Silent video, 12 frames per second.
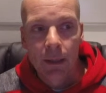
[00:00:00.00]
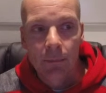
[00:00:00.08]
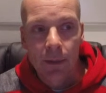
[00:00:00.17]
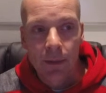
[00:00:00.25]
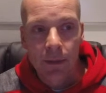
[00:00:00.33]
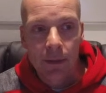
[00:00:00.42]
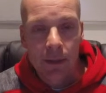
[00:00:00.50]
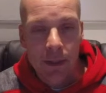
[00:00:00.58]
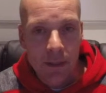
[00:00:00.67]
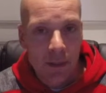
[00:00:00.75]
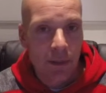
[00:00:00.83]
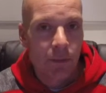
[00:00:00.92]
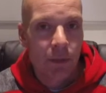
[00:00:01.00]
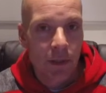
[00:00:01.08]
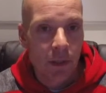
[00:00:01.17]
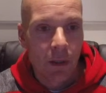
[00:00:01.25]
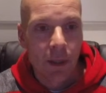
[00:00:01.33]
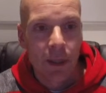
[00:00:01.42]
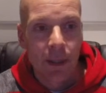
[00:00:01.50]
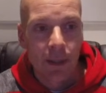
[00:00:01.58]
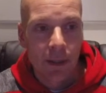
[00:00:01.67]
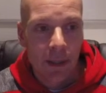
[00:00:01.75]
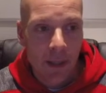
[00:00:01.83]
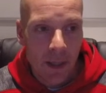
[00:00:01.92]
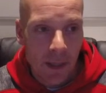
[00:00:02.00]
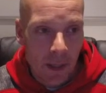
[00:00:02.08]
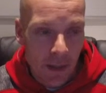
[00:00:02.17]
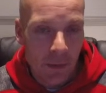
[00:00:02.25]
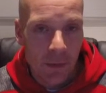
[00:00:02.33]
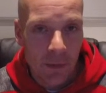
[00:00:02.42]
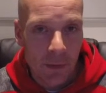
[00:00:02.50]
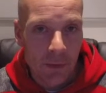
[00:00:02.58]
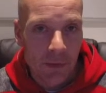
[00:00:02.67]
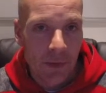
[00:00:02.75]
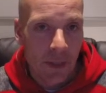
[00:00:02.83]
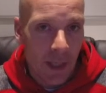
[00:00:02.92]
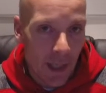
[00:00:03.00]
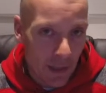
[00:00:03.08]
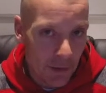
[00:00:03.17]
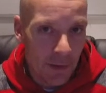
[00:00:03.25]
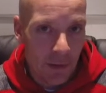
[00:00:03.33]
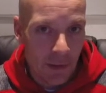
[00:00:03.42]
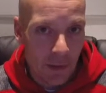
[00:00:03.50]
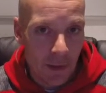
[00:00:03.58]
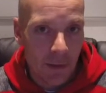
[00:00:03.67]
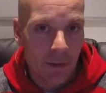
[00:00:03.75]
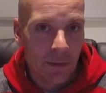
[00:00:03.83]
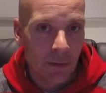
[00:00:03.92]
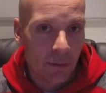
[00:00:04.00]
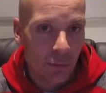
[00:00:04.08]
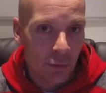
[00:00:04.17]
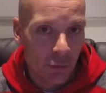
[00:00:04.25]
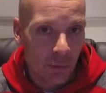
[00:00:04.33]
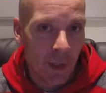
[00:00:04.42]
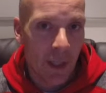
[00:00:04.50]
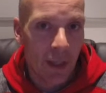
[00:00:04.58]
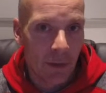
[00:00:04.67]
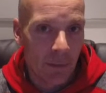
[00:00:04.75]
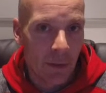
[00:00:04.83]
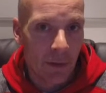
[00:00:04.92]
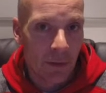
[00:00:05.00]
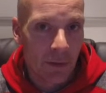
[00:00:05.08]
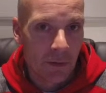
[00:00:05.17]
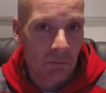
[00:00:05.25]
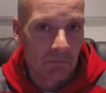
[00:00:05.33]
But this is what it's like indoors, halogen lights, straight out the box.